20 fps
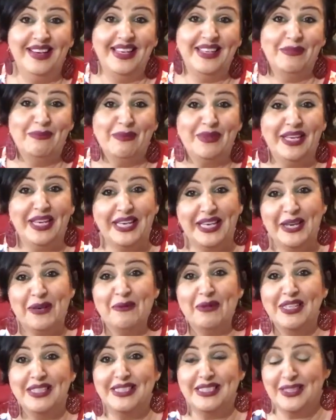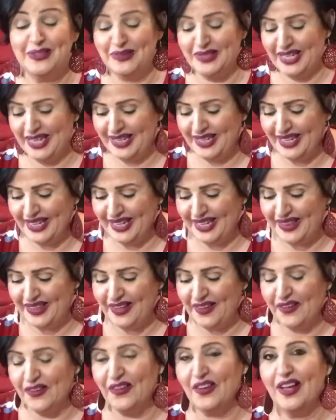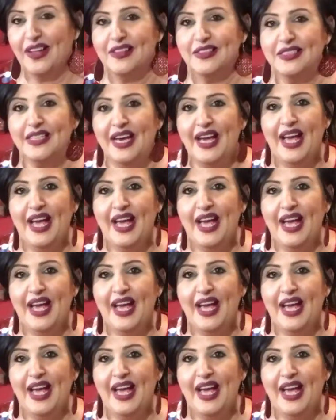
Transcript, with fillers: I'm kicking myself that I didn't get the other colors.